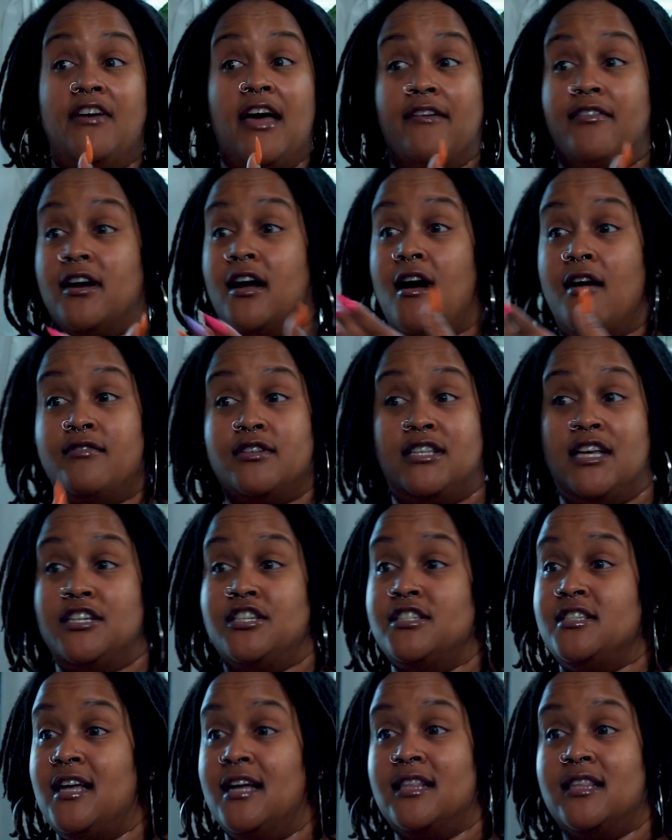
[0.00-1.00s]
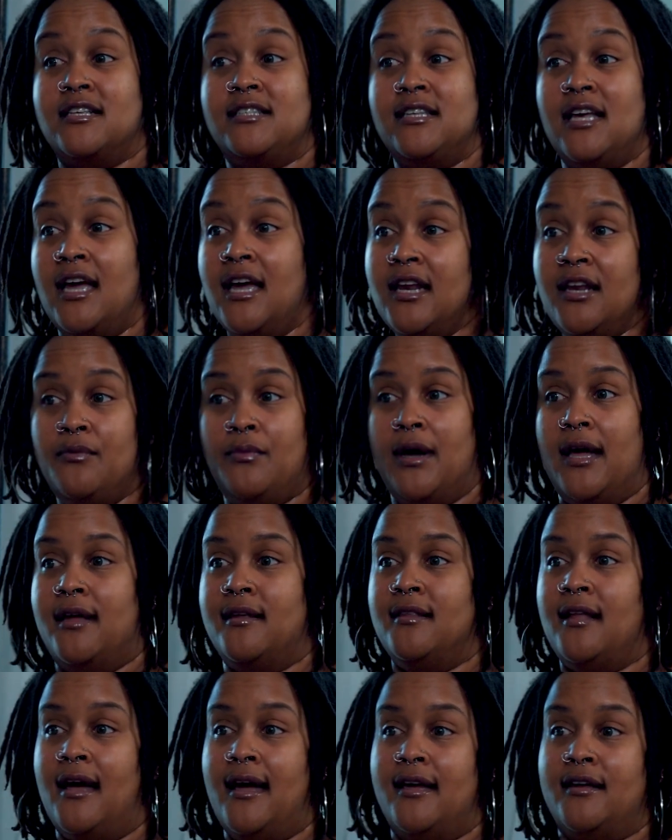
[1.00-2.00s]
having conversations like this anyway.
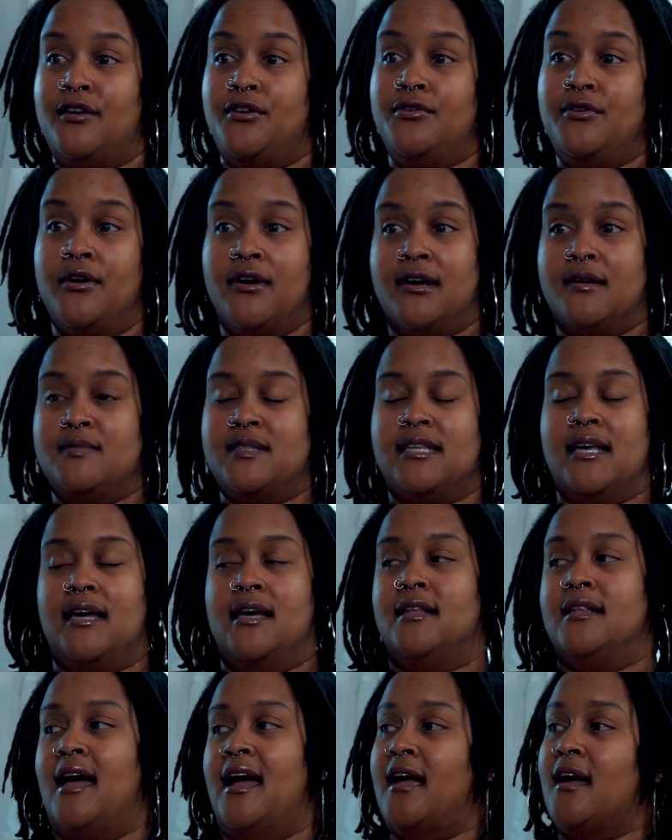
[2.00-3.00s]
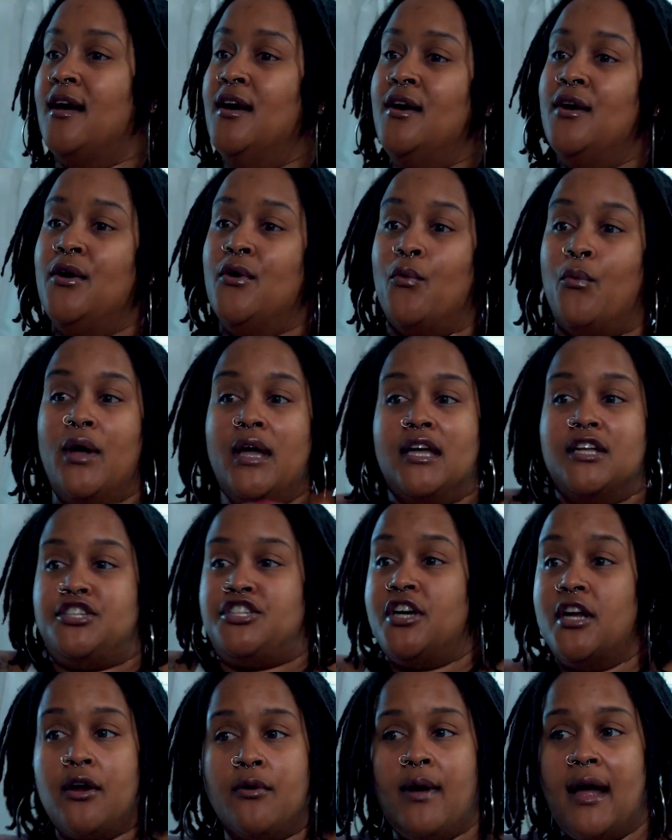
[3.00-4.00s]
Like, you know what I'm saying? Like, we could
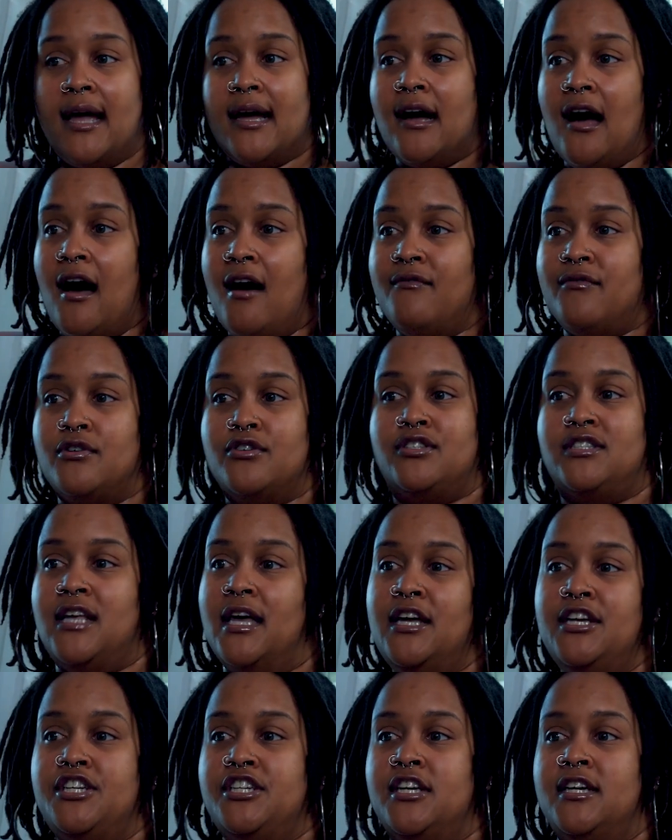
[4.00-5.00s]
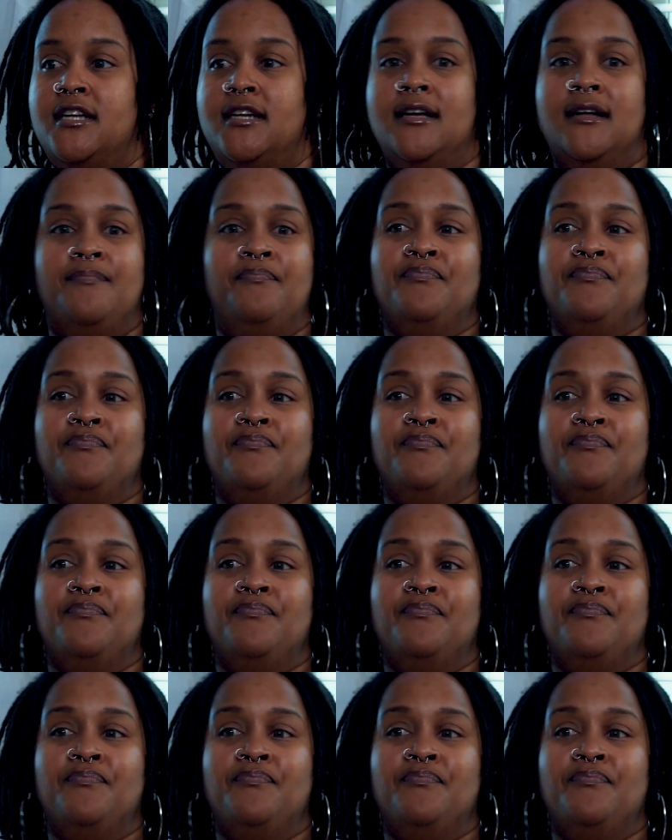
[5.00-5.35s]
generate conversation.